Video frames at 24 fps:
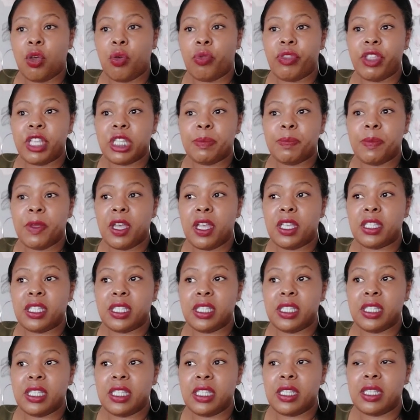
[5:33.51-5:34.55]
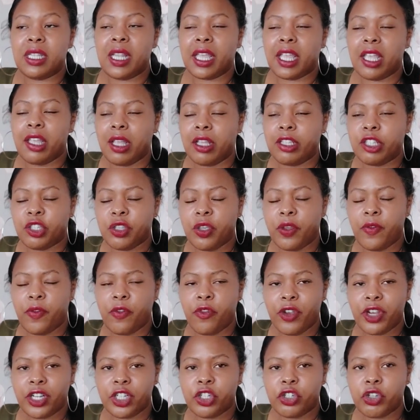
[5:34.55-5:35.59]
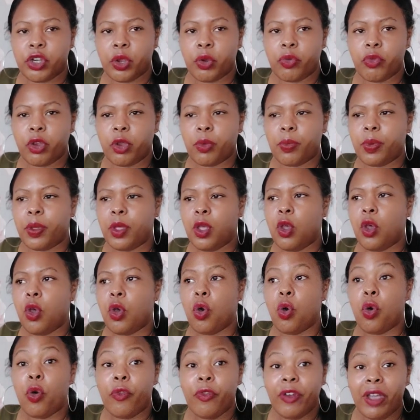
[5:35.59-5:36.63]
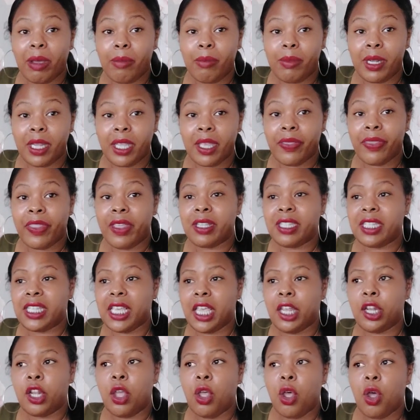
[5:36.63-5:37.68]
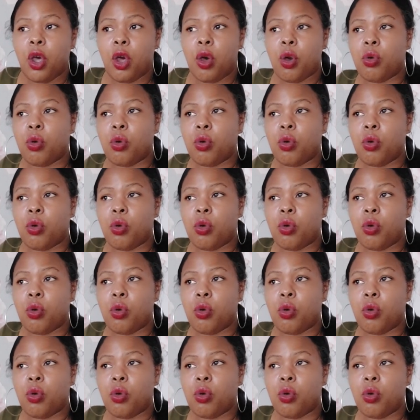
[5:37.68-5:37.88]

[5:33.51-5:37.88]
oh, this person's like a certain friendship group or family, and they're saying,